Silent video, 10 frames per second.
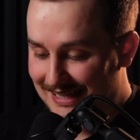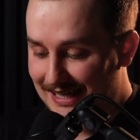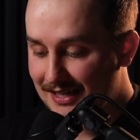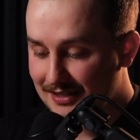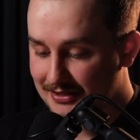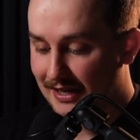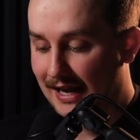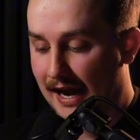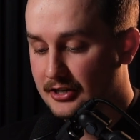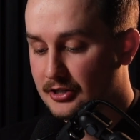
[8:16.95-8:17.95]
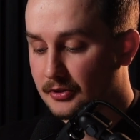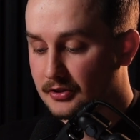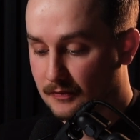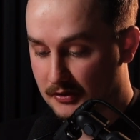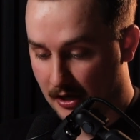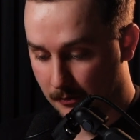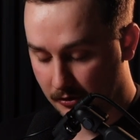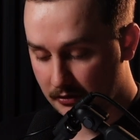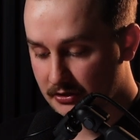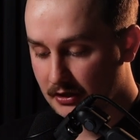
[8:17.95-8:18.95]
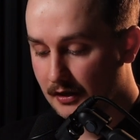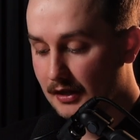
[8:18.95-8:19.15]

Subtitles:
key design attributes for tumblers.